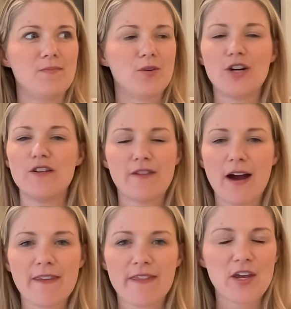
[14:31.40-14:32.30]
couldn't
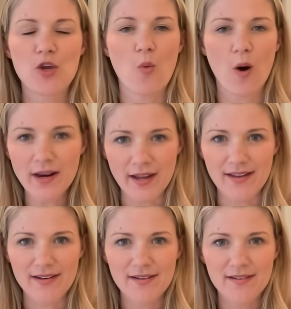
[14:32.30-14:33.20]
find the thing you
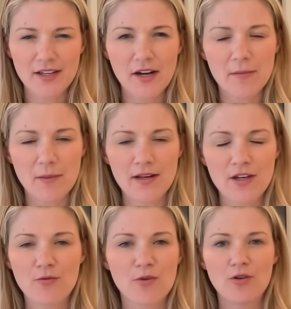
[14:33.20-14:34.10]
wanted. You know what I mean?
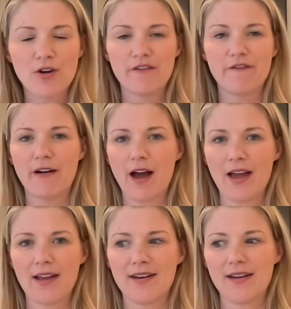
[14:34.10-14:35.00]
You, you couldn't
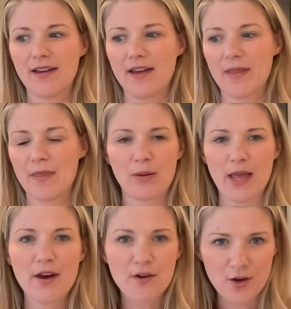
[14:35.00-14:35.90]
find the
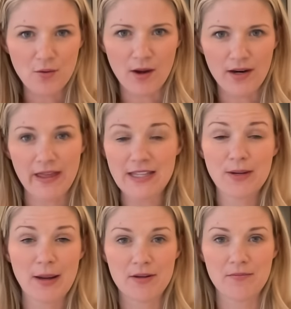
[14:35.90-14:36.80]
planner you wanted. That's
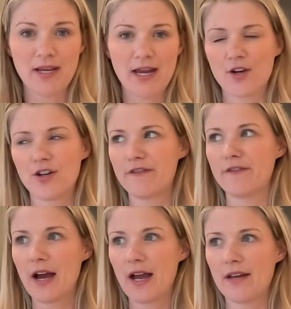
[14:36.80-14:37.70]
what happened to me. I couldn't
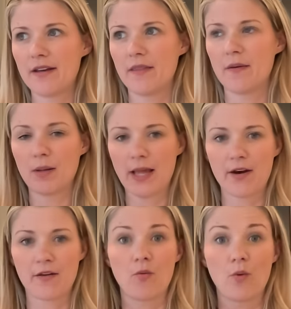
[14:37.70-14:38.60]
find the
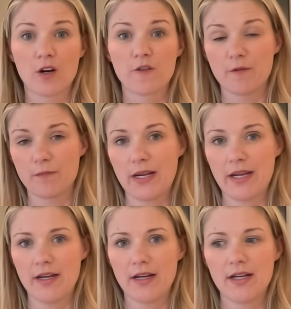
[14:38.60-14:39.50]
planner that worked for
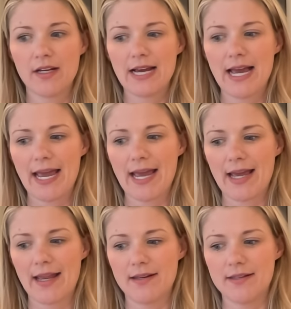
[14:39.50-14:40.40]
me,
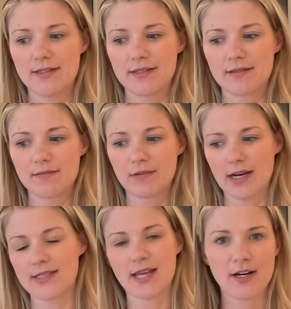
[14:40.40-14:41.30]
and I
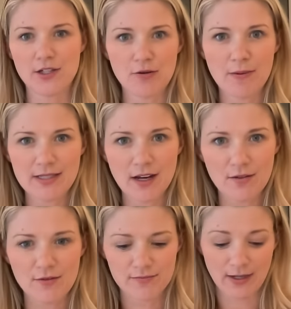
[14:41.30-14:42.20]
decided to do it
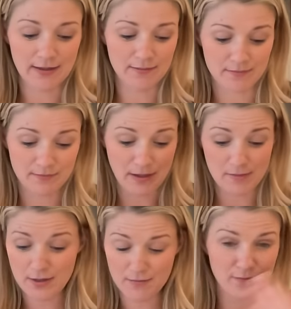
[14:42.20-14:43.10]
myself. And
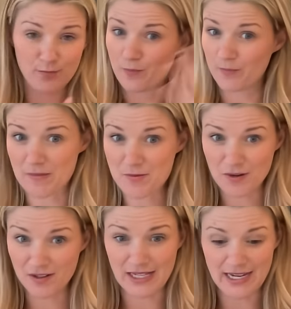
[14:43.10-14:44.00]
maybe maybe we're
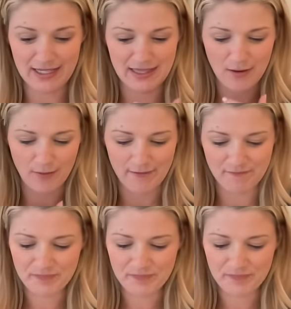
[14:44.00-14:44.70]
alike in that way.